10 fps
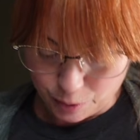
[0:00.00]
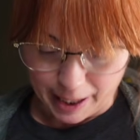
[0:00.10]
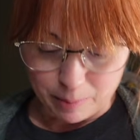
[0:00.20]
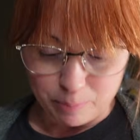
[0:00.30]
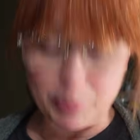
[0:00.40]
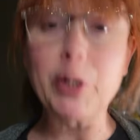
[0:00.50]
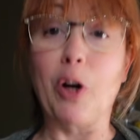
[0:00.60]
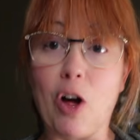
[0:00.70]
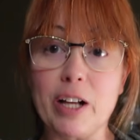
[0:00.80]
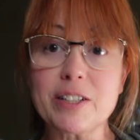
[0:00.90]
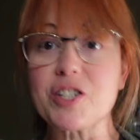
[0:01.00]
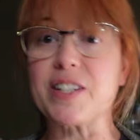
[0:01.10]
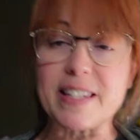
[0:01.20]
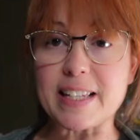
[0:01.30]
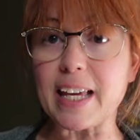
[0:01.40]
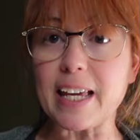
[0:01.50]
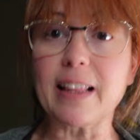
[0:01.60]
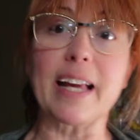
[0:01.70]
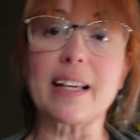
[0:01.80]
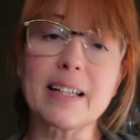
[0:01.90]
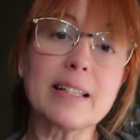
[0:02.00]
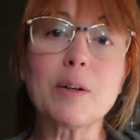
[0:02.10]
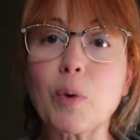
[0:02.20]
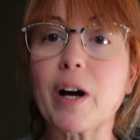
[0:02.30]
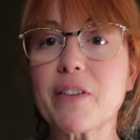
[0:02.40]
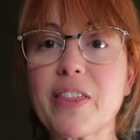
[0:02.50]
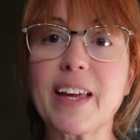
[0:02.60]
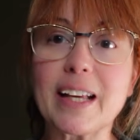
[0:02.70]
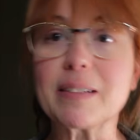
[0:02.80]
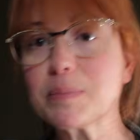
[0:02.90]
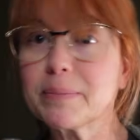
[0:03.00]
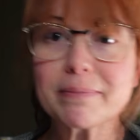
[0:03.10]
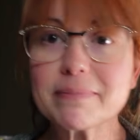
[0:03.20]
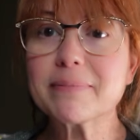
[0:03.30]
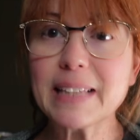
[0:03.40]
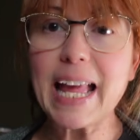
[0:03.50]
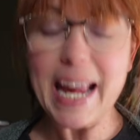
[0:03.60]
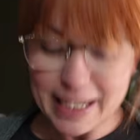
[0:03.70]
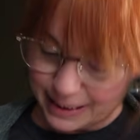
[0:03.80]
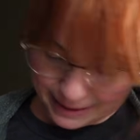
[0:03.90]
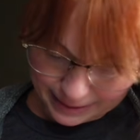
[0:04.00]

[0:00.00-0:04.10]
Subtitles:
like put it on just to see like where everything laid, and